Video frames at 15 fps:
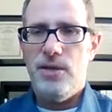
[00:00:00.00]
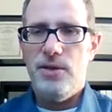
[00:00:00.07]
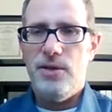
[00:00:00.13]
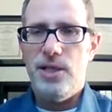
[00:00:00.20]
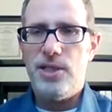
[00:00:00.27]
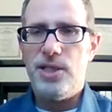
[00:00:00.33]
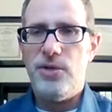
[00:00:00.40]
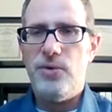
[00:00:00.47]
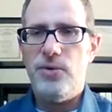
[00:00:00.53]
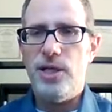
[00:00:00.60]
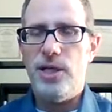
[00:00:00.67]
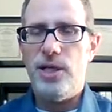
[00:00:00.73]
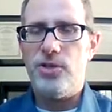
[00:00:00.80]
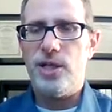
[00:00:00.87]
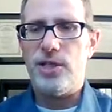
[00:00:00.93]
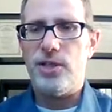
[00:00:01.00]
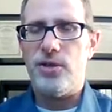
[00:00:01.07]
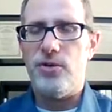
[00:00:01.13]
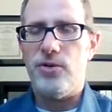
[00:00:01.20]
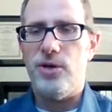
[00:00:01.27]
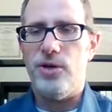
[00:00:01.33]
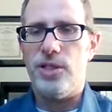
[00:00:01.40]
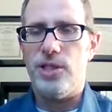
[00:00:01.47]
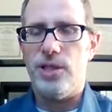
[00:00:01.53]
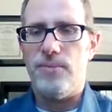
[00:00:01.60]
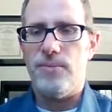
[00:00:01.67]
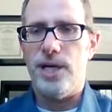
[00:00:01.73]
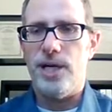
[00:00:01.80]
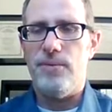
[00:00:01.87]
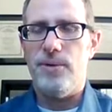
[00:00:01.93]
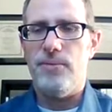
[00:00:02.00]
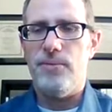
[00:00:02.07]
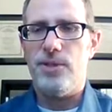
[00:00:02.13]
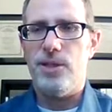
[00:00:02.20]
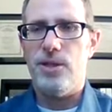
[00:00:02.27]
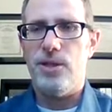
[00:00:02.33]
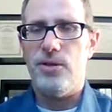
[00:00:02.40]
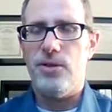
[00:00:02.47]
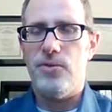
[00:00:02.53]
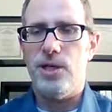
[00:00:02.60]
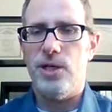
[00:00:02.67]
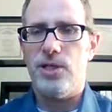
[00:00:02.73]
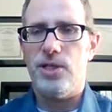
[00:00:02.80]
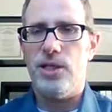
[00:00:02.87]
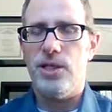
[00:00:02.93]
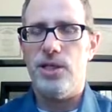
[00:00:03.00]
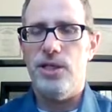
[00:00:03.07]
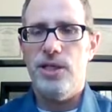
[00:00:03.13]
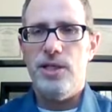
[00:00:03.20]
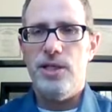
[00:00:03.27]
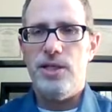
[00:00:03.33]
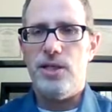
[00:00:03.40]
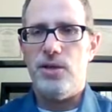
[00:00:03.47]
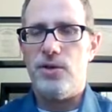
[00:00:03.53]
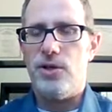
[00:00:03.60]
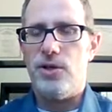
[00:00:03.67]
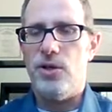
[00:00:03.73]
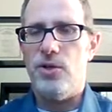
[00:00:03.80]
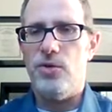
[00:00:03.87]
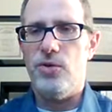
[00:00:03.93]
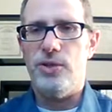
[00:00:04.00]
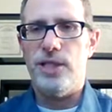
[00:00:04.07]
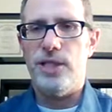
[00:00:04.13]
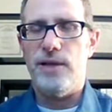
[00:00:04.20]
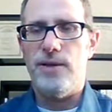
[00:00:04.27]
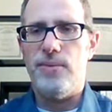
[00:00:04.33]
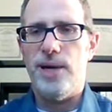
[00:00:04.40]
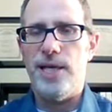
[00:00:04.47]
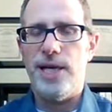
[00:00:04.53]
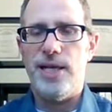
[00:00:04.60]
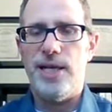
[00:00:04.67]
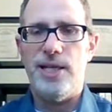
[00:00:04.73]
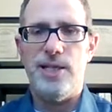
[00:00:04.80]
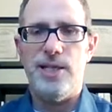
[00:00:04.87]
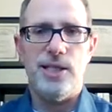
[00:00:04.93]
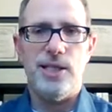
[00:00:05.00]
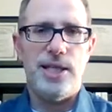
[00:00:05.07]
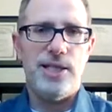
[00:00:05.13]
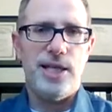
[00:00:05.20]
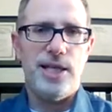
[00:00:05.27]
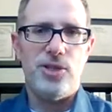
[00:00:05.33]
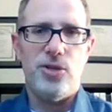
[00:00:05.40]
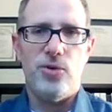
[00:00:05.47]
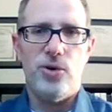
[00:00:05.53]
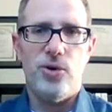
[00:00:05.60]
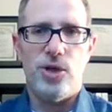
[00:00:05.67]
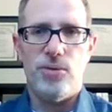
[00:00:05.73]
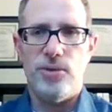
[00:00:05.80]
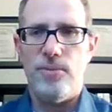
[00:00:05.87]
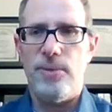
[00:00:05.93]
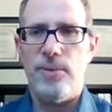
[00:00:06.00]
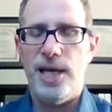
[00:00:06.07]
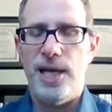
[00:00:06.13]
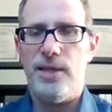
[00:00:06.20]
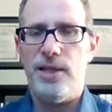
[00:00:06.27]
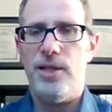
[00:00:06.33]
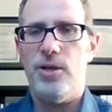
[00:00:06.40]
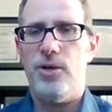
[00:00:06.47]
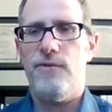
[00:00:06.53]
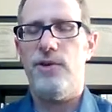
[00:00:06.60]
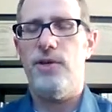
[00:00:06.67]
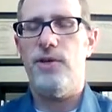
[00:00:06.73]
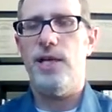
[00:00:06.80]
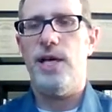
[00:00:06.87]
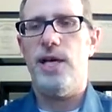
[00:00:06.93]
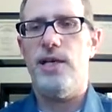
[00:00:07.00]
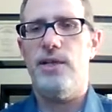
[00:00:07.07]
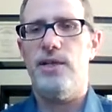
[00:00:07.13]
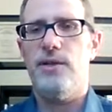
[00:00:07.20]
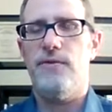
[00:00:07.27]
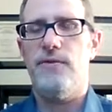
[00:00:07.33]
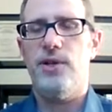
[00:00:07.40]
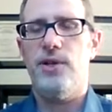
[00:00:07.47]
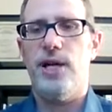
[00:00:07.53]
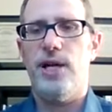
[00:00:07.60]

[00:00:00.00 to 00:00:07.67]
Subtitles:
Well, you still want to address the cause of the problem. So you want to, you might not need to like do autoimmune paleo if you don't